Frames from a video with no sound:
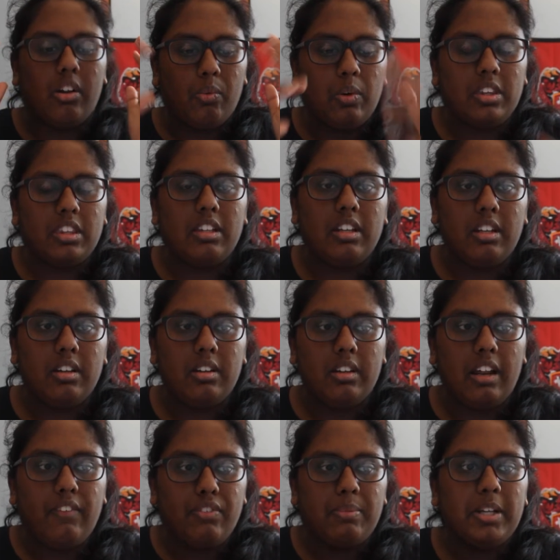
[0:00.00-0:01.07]
with
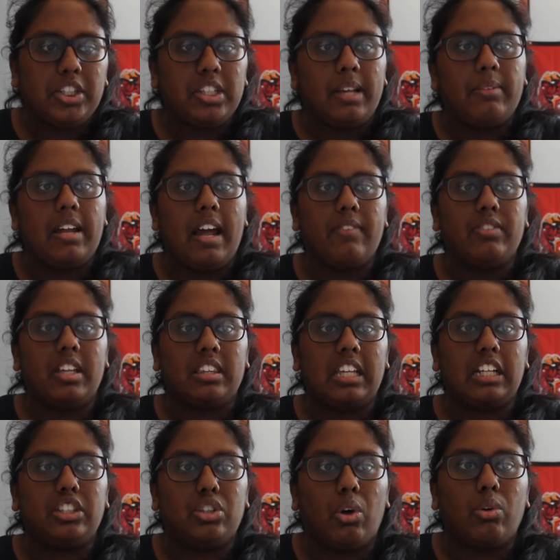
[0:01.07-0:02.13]
the information that we have that
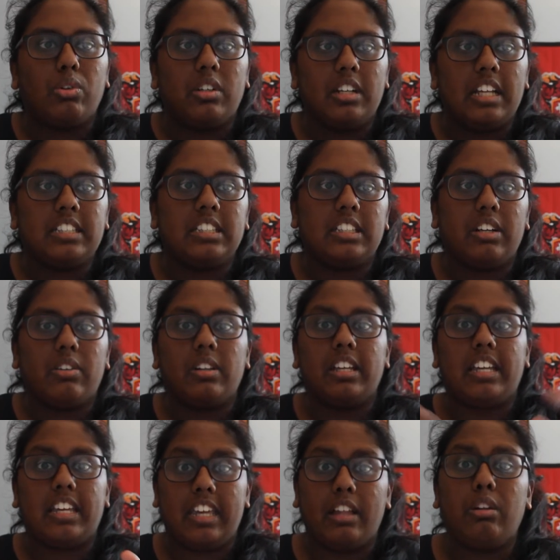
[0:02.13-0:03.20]
they don't
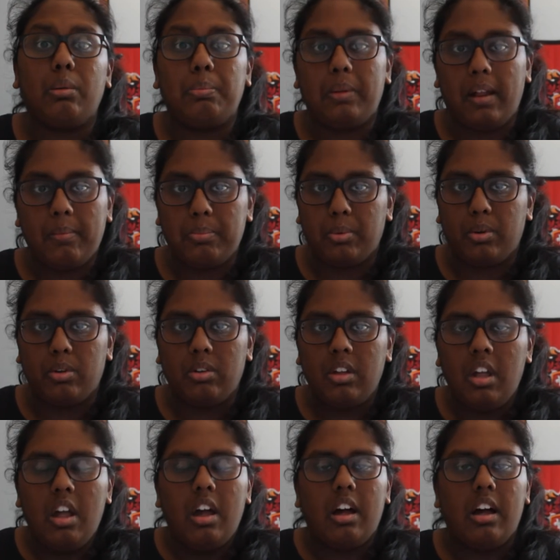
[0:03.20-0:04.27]
necessarily kill people,